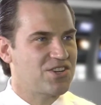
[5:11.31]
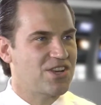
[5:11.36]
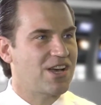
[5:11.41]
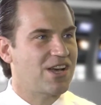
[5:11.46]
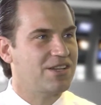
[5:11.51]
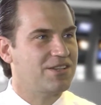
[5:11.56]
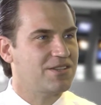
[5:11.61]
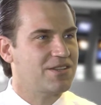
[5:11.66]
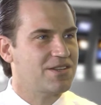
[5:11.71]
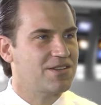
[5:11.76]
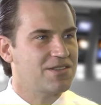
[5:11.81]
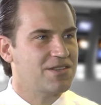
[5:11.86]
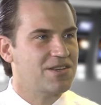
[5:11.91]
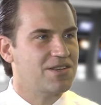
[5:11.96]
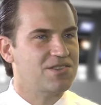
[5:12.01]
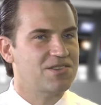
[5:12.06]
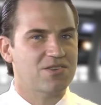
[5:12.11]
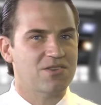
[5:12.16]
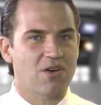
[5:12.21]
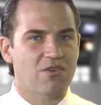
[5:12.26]
chart,
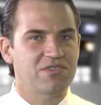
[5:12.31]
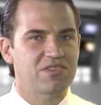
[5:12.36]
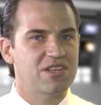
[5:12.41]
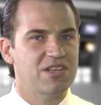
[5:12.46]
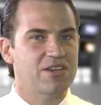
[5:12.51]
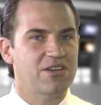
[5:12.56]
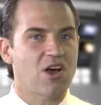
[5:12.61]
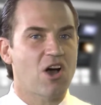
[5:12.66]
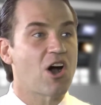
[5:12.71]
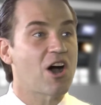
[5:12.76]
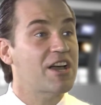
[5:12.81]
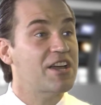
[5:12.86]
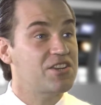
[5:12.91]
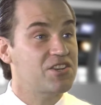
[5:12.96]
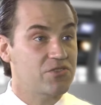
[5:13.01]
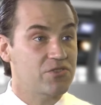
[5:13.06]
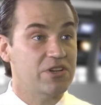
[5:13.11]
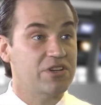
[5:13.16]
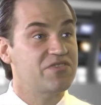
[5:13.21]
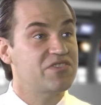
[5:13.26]
there's obviously a higher
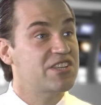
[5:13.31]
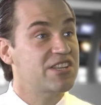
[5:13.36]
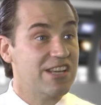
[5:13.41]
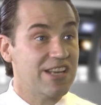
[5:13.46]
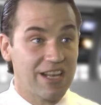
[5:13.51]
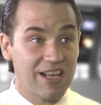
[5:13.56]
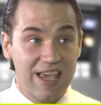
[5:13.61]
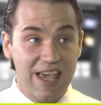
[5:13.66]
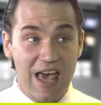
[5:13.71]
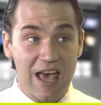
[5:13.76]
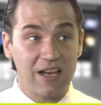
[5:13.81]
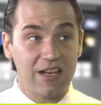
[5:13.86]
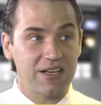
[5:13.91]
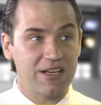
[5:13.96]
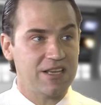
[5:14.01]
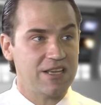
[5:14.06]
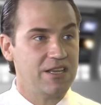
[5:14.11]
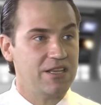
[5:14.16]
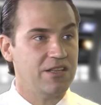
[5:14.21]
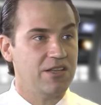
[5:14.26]
degree of
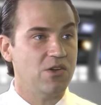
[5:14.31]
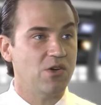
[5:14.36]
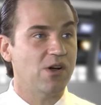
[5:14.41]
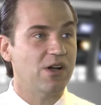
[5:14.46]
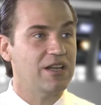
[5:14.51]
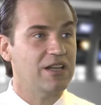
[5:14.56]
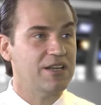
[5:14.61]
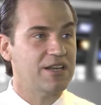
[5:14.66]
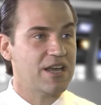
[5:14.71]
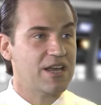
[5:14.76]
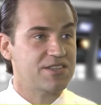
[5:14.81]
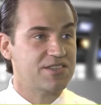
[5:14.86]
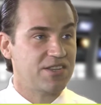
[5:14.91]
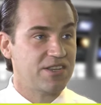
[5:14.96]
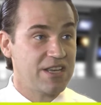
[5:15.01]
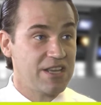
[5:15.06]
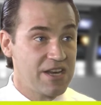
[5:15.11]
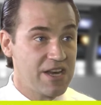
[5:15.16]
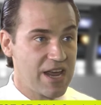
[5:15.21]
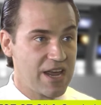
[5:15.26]
cyclicality in the oil and gas
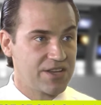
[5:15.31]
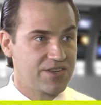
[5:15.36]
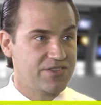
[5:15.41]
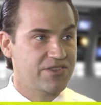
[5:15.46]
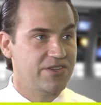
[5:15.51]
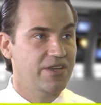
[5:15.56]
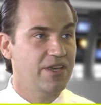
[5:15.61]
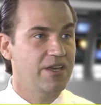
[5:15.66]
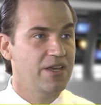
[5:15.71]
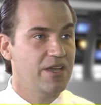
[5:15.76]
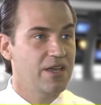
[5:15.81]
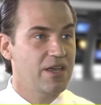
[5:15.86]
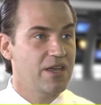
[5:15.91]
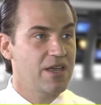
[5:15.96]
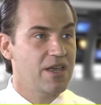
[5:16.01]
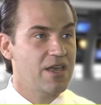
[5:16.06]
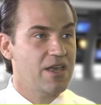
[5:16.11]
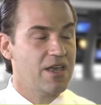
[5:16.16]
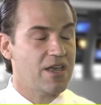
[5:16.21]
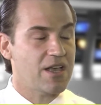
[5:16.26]
index
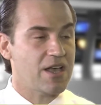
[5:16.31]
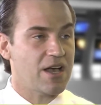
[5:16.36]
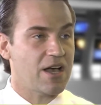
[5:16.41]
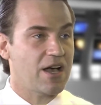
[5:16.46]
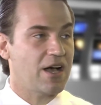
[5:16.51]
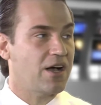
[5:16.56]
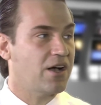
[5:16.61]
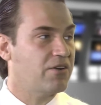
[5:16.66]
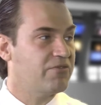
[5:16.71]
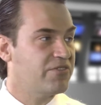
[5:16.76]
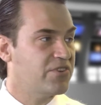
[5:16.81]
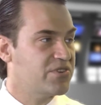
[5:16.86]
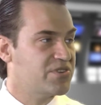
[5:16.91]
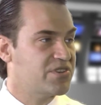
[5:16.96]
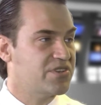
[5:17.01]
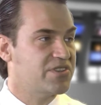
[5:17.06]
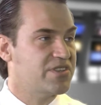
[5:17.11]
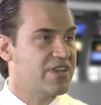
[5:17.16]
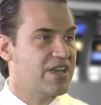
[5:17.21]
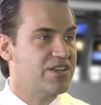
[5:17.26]

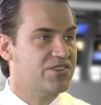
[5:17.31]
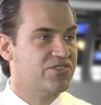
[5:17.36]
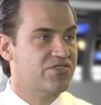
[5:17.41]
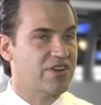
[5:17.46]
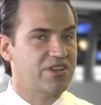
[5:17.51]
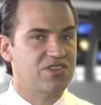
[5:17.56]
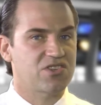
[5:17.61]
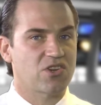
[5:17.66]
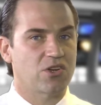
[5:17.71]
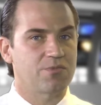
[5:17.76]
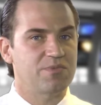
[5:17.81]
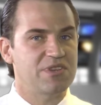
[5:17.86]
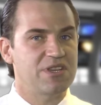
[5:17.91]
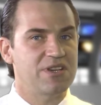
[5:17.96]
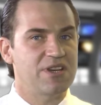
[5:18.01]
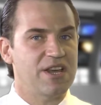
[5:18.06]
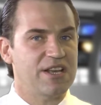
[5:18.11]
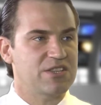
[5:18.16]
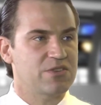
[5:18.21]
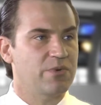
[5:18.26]
versus the Straits Times
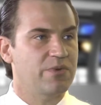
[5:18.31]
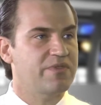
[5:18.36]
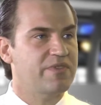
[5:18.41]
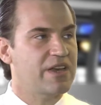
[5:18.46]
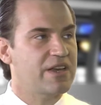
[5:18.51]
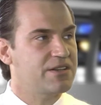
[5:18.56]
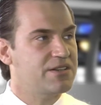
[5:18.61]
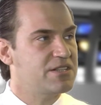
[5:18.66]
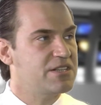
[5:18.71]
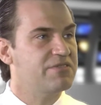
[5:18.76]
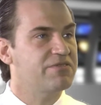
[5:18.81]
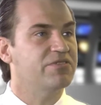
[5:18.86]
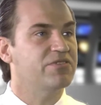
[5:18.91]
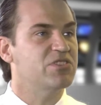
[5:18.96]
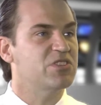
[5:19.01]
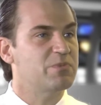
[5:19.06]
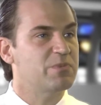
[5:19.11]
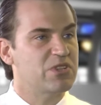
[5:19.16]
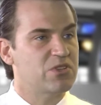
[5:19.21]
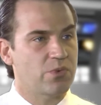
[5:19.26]
index, with that
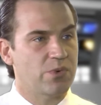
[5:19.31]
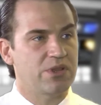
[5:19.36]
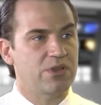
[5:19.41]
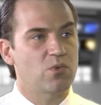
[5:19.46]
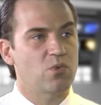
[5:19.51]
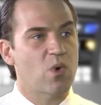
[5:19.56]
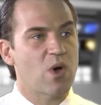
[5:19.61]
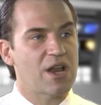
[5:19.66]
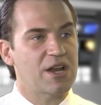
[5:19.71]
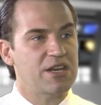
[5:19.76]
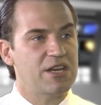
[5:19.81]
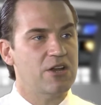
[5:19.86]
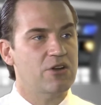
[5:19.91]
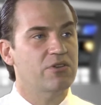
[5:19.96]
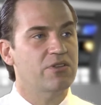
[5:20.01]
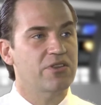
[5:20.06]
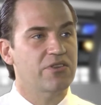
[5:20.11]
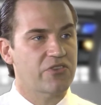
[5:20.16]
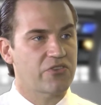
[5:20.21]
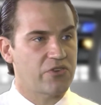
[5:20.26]
difference between the 1
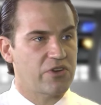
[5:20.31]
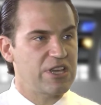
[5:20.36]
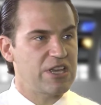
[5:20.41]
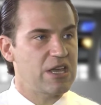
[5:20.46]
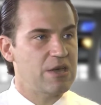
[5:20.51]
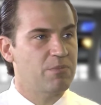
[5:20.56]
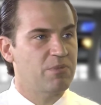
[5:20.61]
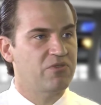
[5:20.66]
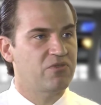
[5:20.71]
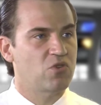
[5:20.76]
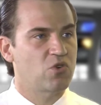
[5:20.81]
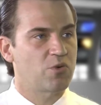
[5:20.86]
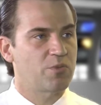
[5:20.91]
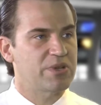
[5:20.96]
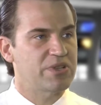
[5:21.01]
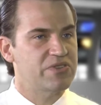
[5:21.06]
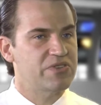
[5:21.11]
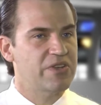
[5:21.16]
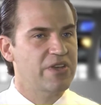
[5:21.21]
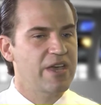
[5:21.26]
year and the 3 year
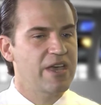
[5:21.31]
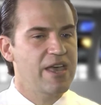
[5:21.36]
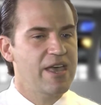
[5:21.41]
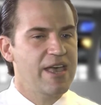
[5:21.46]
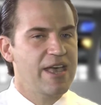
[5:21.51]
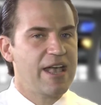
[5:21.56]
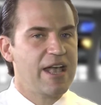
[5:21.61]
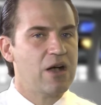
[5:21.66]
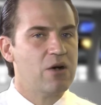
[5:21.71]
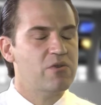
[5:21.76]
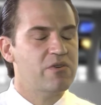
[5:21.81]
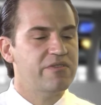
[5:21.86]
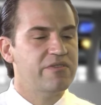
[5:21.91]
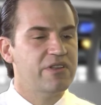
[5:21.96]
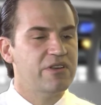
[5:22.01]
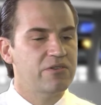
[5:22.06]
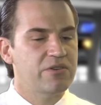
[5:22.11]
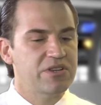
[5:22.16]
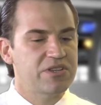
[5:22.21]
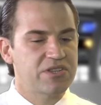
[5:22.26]
performance. However,
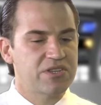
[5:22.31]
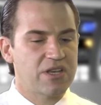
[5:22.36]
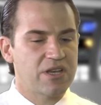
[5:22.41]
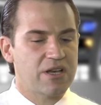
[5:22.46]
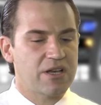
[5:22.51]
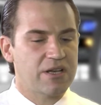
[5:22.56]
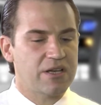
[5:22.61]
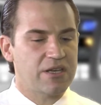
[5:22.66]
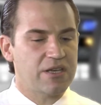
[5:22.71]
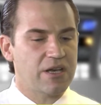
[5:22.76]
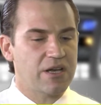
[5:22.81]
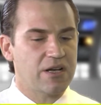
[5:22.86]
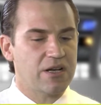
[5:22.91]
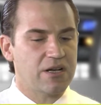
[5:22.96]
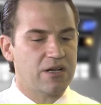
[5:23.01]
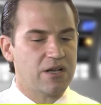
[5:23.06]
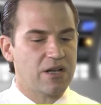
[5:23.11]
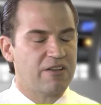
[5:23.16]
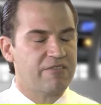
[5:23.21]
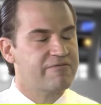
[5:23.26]
there is
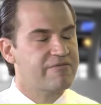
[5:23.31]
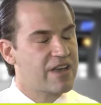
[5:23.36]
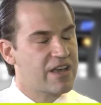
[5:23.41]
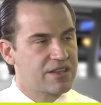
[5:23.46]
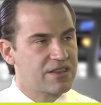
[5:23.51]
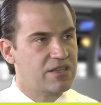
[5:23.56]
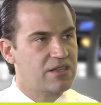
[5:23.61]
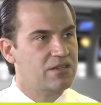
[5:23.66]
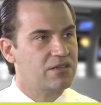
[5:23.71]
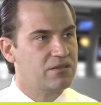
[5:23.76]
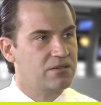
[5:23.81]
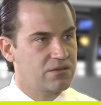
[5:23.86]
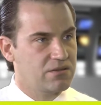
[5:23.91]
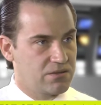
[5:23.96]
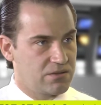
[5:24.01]
a fact that